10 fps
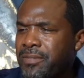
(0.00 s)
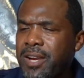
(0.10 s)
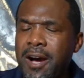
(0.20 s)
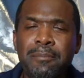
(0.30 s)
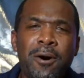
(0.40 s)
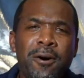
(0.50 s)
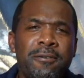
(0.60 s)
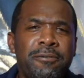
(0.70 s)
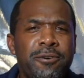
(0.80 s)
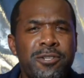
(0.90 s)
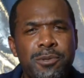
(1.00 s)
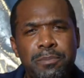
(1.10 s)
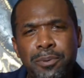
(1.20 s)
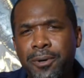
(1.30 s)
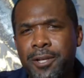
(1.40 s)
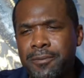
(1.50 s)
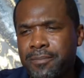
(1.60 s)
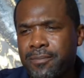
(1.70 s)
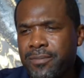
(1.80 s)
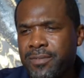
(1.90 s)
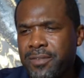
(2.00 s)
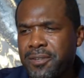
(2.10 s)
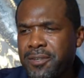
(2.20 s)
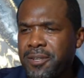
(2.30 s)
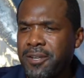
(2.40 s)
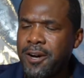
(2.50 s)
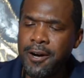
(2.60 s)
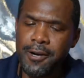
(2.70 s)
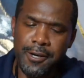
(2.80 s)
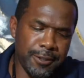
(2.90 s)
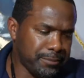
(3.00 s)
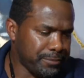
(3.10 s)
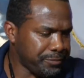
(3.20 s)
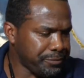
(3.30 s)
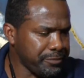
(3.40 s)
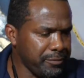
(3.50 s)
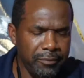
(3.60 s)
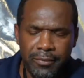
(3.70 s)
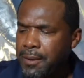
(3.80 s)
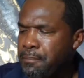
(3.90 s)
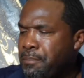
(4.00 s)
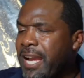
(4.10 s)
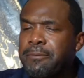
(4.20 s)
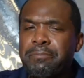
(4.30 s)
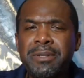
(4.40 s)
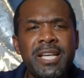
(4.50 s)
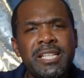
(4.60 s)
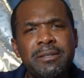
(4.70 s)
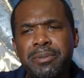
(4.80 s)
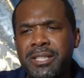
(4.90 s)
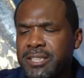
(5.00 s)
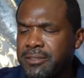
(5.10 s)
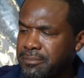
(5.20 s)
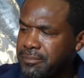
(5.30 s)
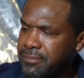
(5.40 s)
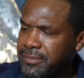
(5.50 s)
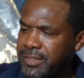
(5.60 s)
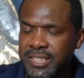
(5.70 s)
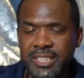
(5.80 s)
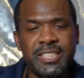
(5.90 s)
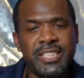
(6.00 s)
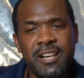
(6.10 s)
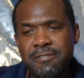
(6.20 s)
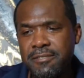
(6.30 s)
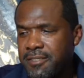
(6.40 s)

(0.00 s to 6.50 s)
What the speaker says: I'm all for supporting. Back to BLE Bishop, the chef,